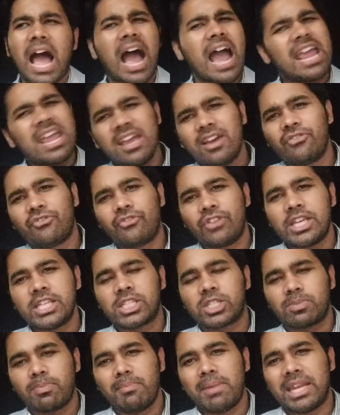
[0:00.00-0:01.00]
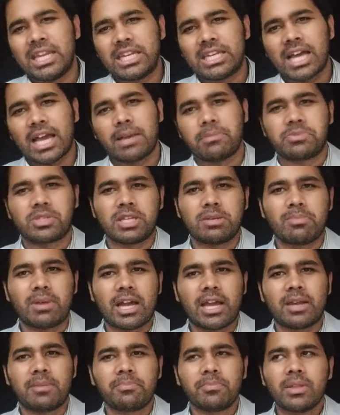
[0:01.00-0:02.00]
I have faced many times in
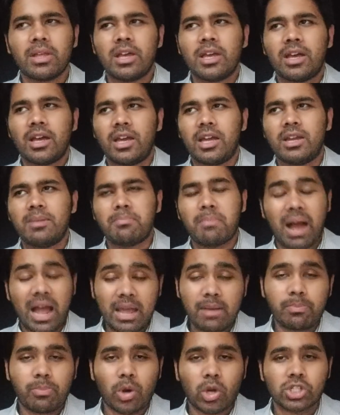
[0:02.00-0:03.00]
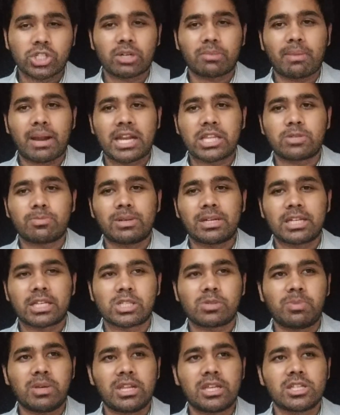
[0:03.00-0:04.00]
my project management
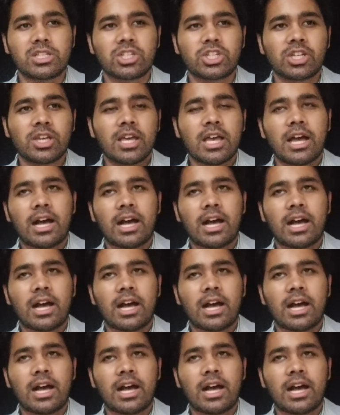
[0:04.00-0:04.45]
experience.